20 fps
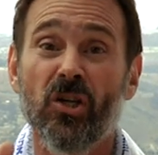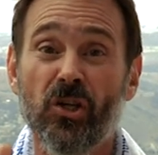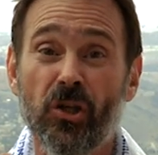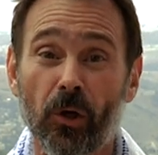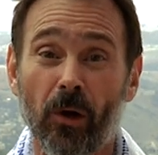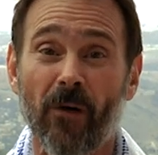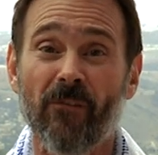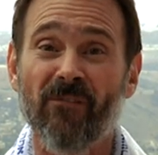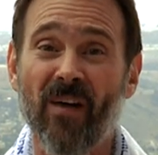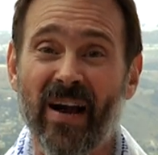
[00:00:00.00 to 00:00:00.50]

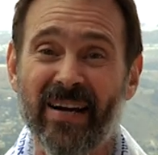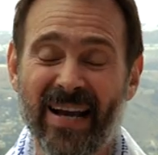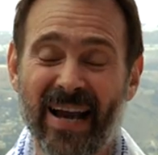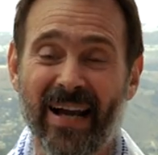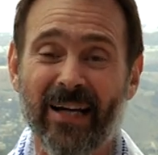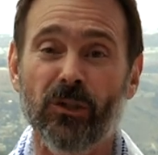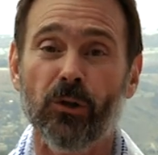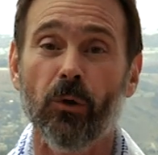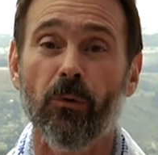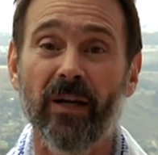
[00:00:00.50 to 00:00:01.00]
Your
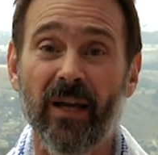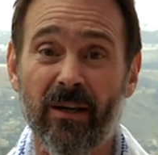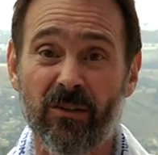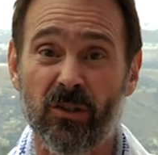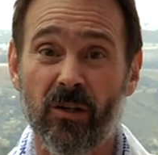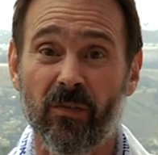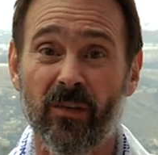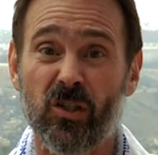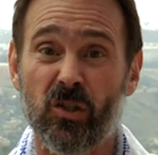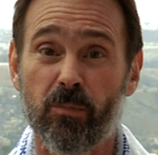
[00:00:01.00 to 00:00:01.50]
financial
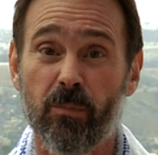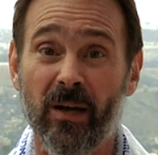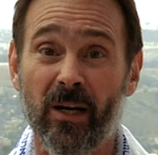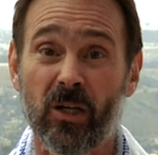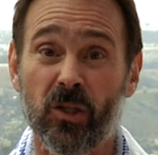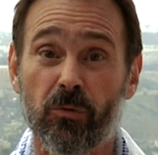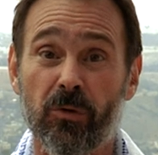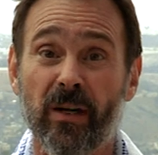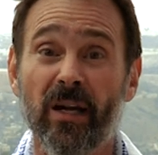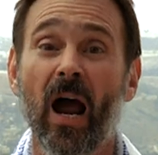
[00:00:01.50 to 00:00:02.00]
gifts to this
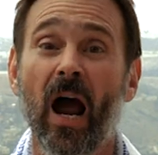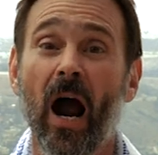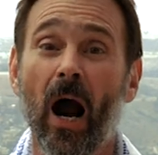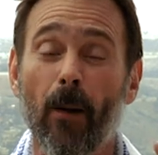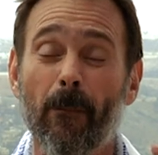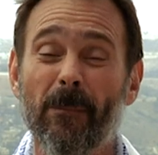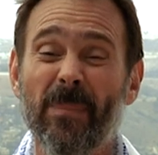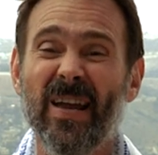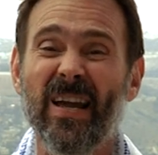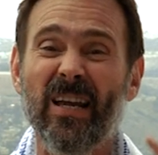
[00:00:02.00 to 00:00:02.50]
ministry
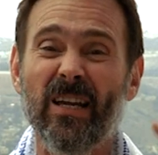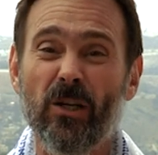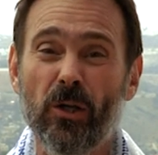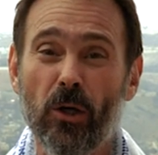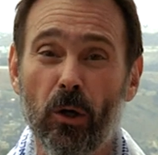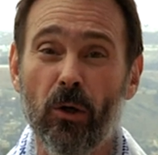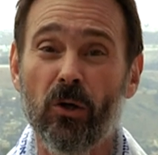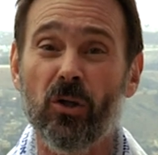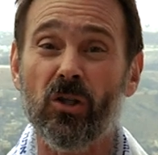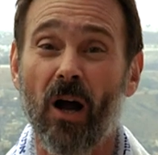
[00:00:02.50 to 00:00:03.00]
are being
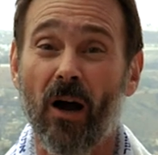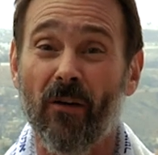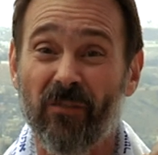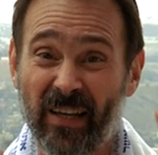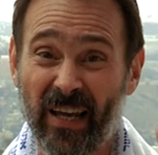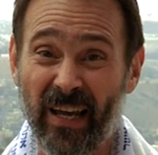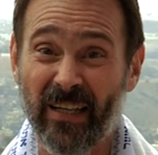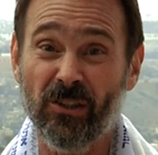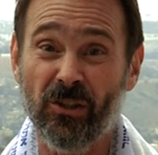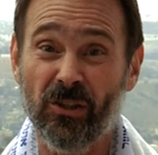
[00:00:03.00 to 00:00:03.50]
used of
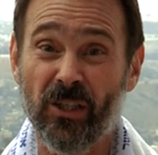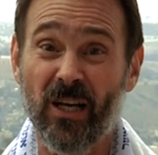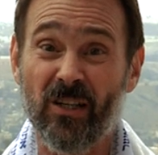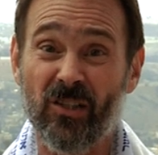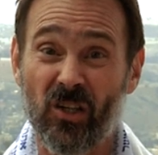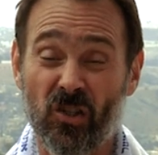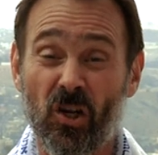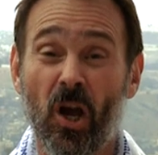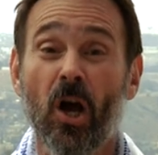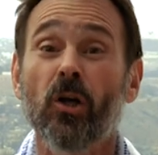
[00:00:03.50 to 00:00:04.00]
King
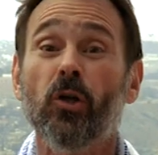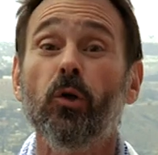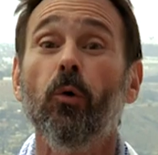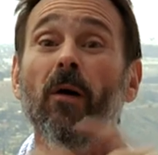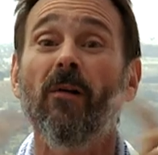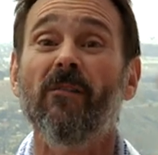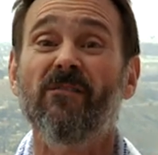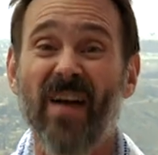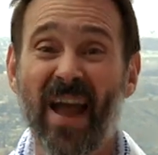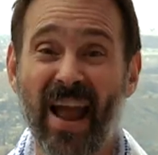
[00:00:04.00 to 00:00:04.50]
Jesus
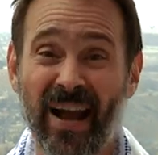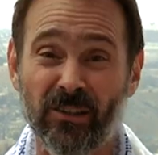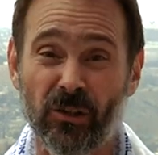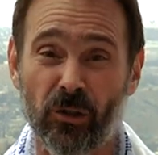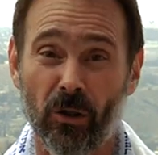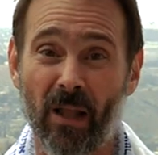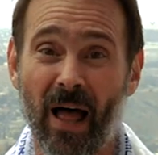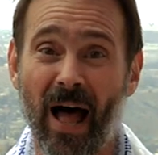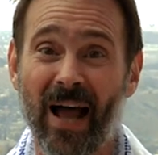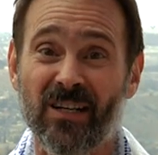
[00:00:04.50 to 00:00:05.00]
to
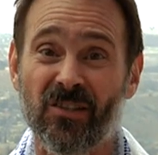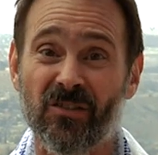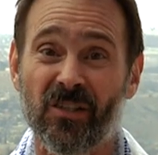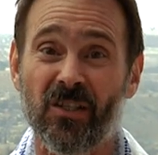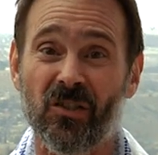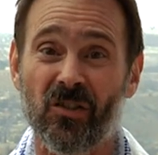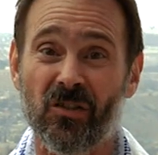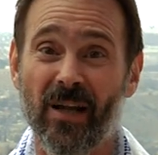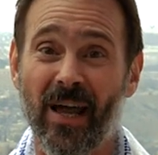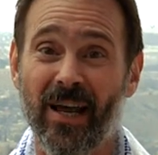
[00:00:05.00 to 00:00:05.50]
evangelize
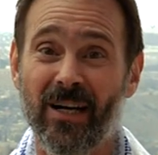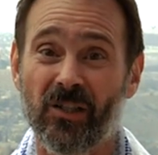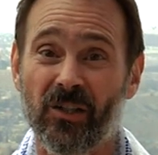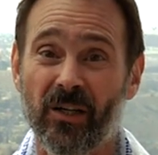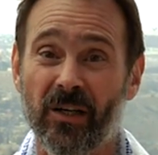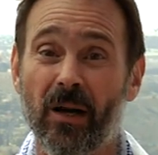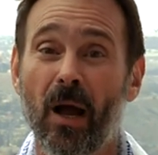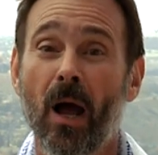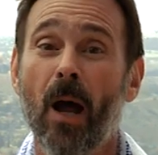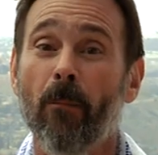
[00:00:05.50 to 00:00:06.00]
this
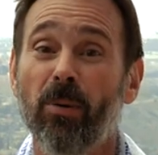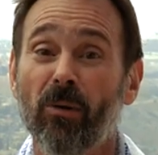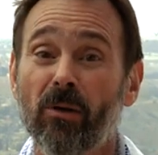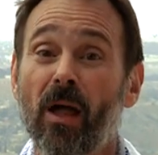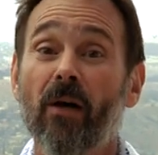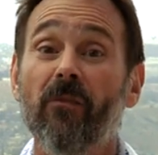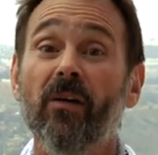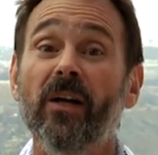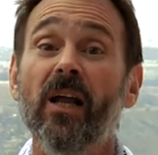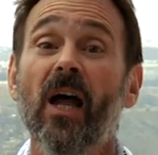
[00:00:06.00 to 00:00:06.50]
nation.
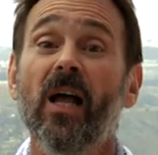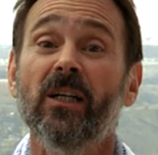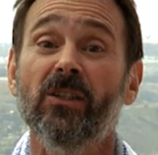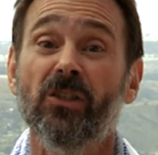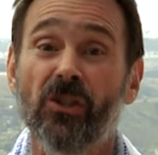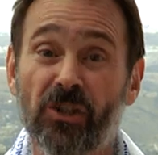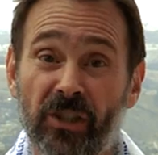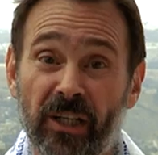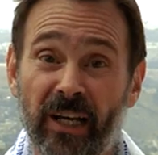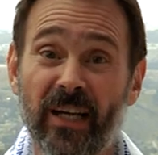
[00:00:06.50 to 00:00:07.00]
Beloved,
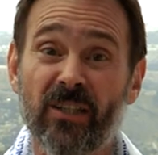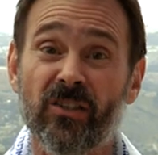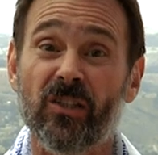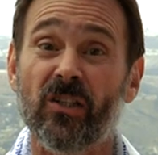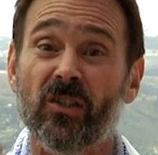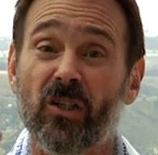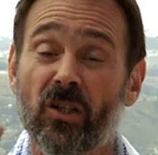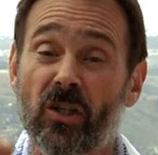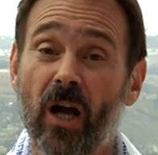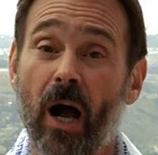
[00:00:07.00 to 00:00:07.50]

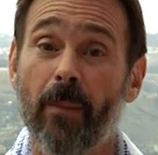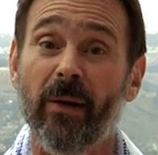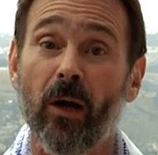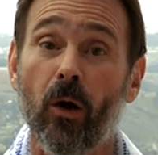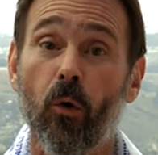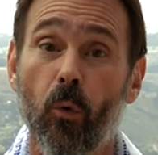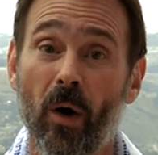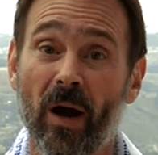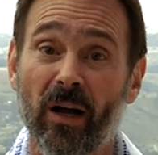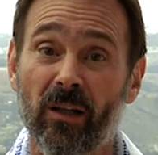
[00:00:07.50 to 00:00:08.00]
Jesus is coming
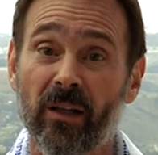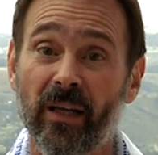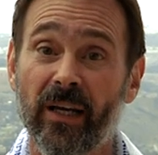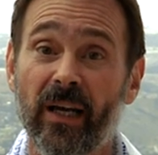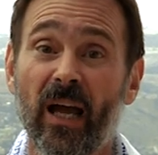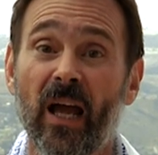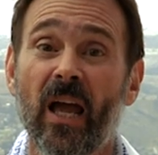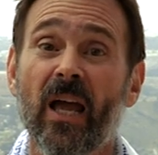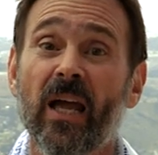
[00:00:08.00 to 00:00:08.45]
quickly.